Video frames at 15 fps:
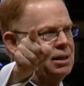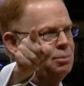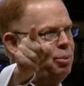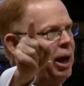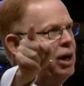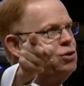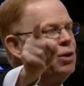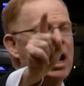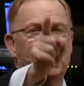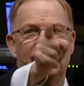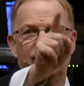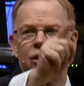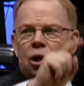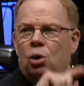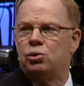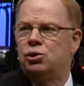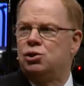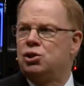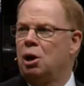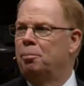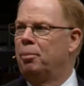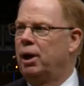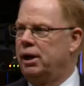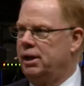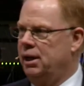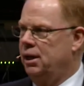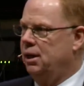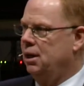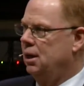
Pastor, I need to talk to somebody